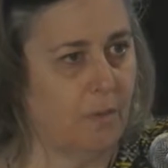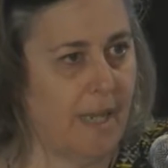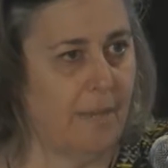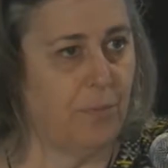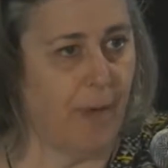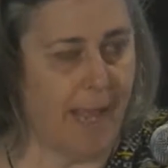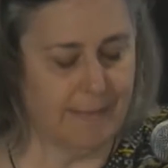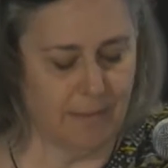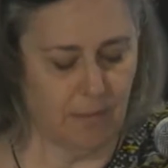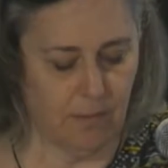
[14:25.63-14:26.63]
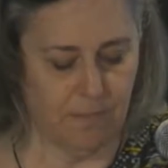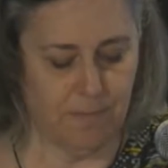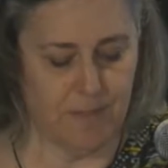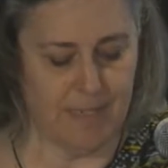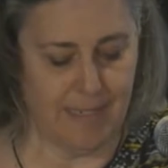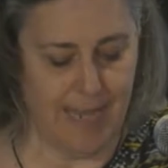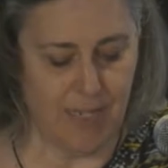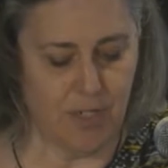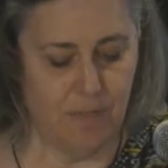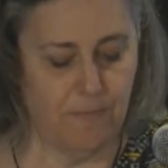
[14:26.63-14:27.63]
and practical for
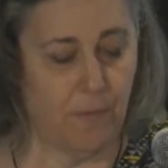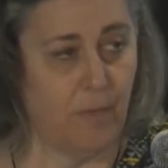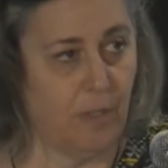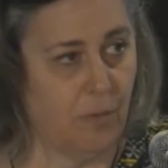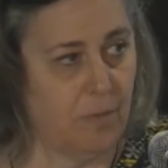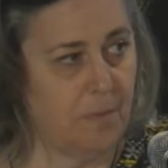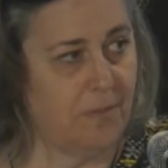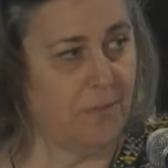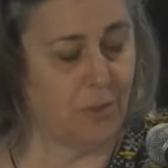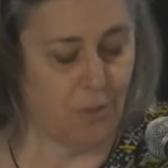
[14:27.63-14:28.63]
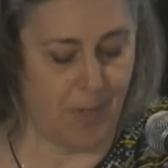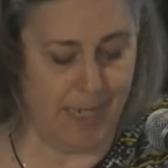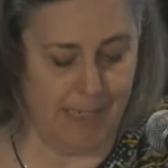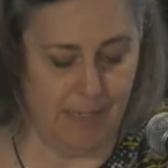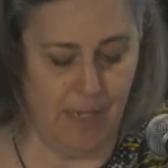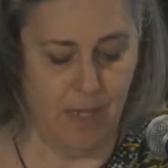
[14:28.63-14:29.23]
selection, for recruitment, for training,